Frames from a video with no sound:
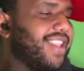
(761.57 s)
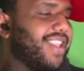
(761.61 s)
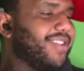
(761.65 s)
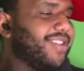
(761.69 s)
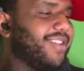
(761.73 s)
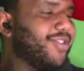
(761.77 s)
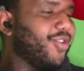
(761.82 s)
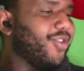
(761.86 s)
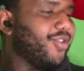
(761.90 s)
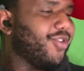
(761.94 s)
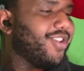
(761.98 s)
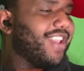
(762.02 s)

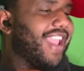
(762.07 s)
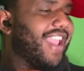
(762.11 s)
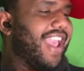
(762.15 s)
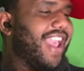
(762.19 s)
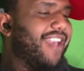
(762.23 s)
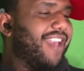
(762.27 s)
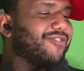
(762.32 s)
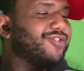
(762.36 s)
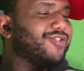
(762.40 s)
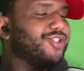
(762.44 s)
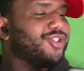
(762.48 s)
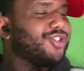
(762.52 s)
They have
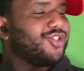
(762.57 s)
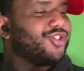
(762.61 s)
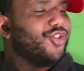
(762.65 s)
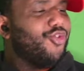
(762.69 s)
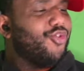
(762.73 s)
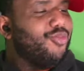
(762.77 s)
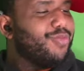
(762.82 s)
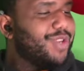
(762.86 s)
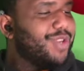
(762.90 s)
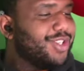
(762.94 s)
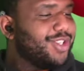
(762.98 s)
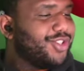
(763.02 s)
so
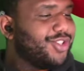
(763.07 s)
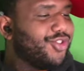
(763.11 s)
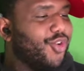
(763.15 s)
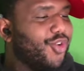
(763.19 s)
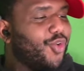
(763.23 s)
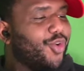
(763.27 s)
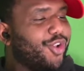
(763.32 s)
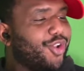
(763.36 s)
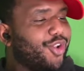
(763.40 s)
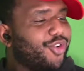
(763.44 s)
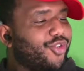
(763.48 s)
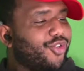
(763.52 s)
much
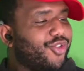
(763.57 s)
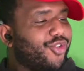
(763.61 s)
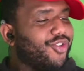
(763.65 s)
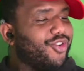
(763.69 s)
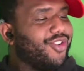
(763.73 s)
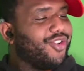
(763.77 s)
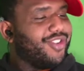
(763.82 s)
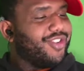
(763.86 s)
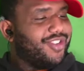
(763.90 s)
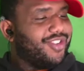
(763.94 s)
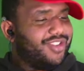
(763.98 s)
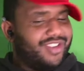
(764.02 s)
going
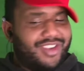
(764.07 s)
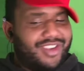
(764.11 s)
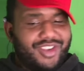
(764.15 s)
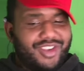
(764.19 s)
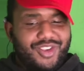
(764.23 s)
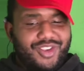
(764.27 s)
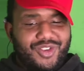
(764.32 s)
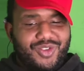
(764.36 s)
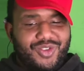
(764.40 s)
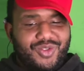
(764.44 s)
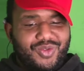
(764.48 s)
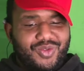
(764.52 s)
on
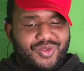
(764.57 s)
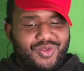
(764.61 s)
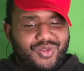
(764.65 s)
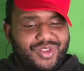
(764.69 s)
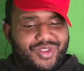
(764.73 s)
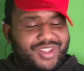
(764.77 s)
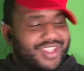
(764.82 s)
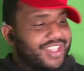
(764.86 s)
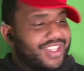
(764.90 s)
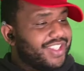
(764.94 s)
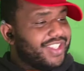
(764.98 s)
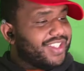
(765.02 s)
with
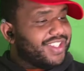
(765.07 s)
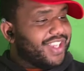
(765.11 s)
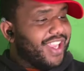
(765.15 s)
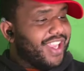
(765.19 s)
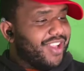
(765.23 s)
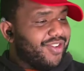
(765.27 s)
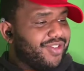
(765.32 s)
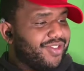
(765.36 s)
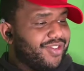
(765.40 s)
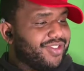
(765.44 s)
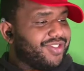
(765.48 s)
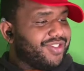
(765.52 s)
these
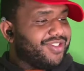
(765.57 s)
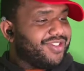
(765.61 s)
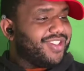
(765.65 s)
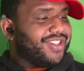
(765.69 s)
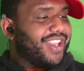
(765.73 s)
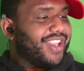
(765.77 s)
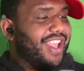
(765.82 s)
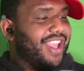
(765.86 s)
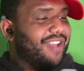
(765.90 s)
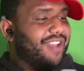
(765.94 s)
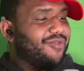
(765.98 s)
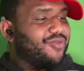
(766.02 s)
characters. They
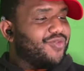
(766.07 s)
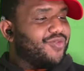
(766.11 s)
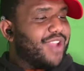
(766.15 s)
have not